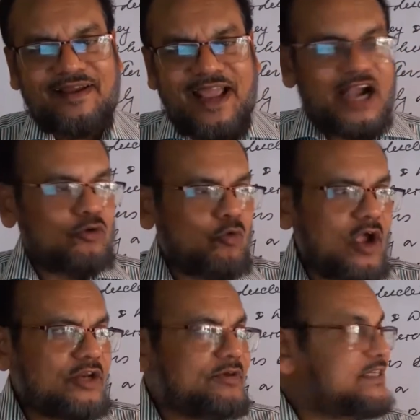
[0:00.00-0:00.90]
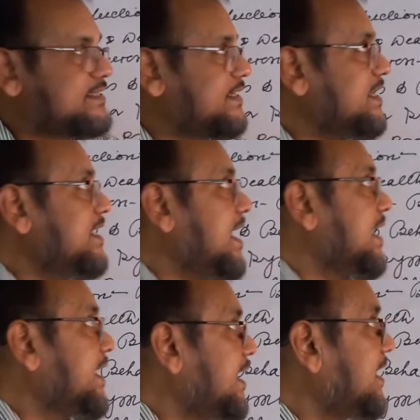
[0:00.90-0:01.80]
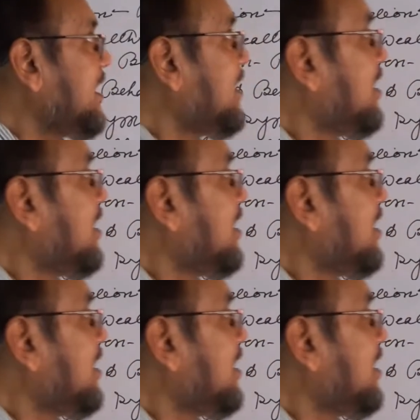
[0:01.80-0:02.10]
And when we see any